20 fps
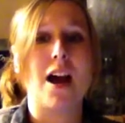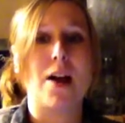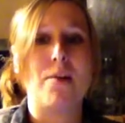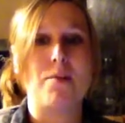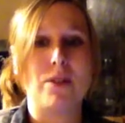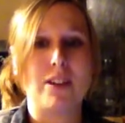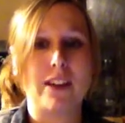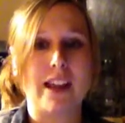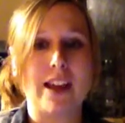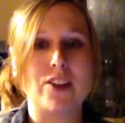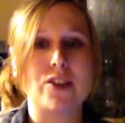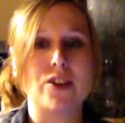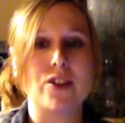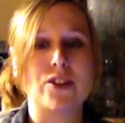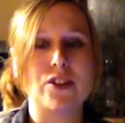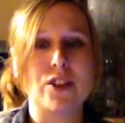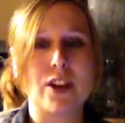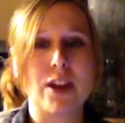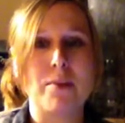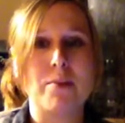
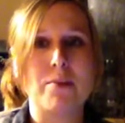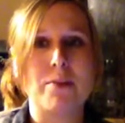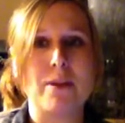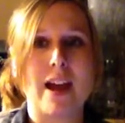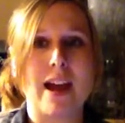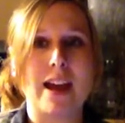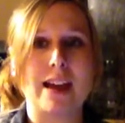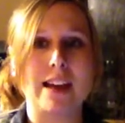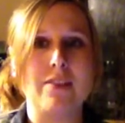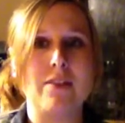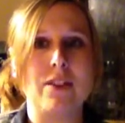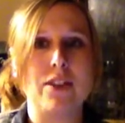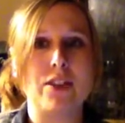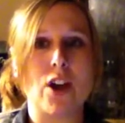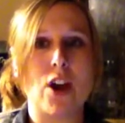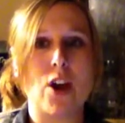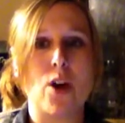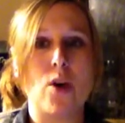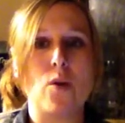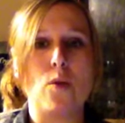relationship, and even
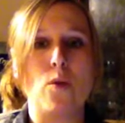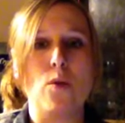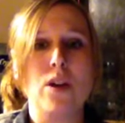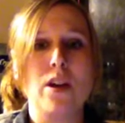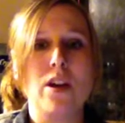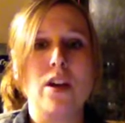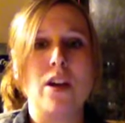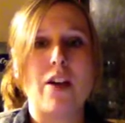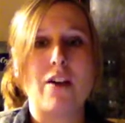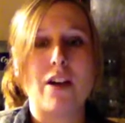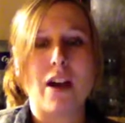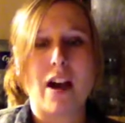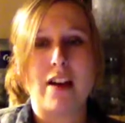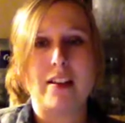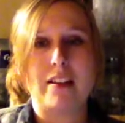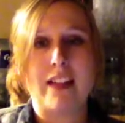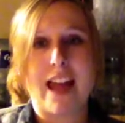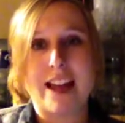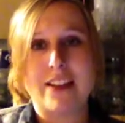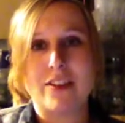though
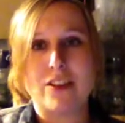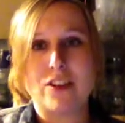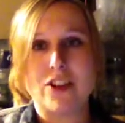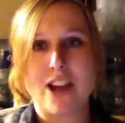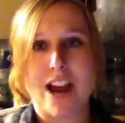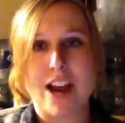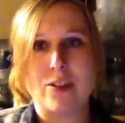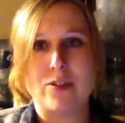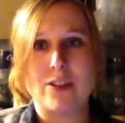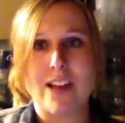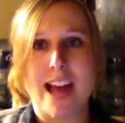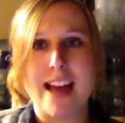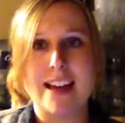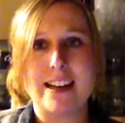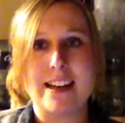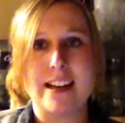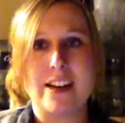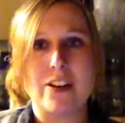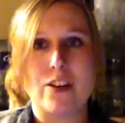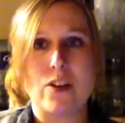Light in the Shadows
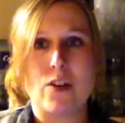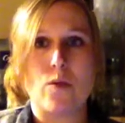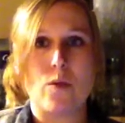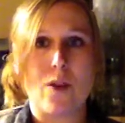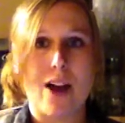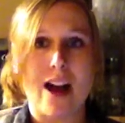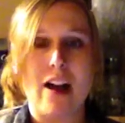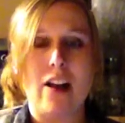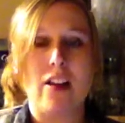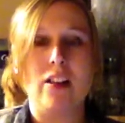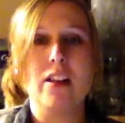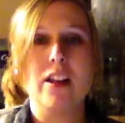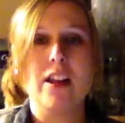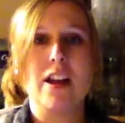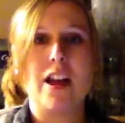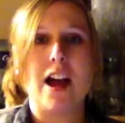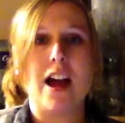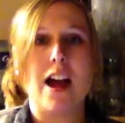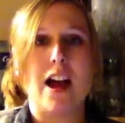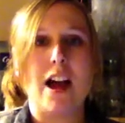ended well,
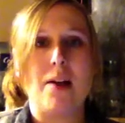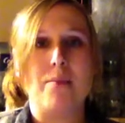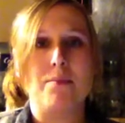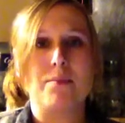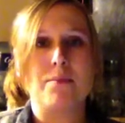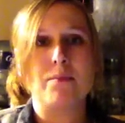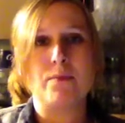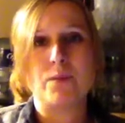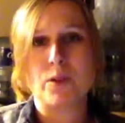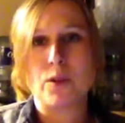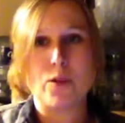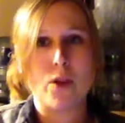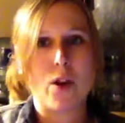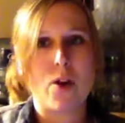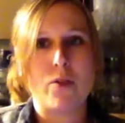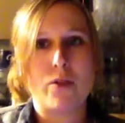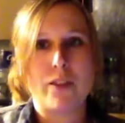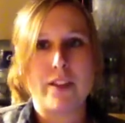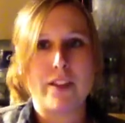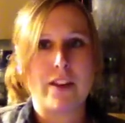you
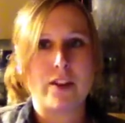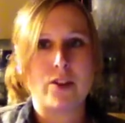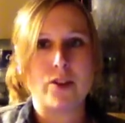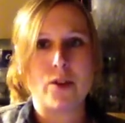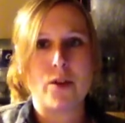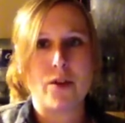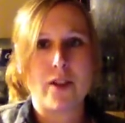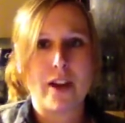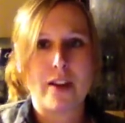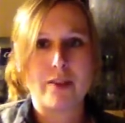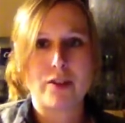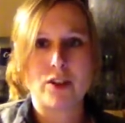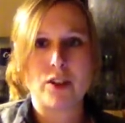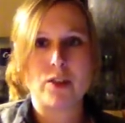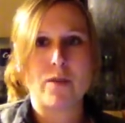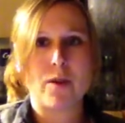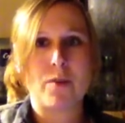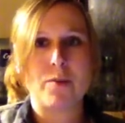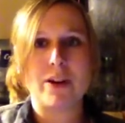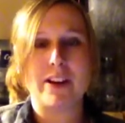know that there's always,
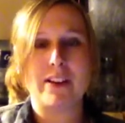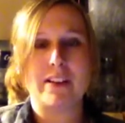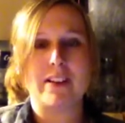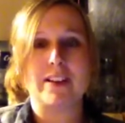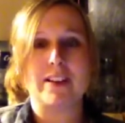just from reading the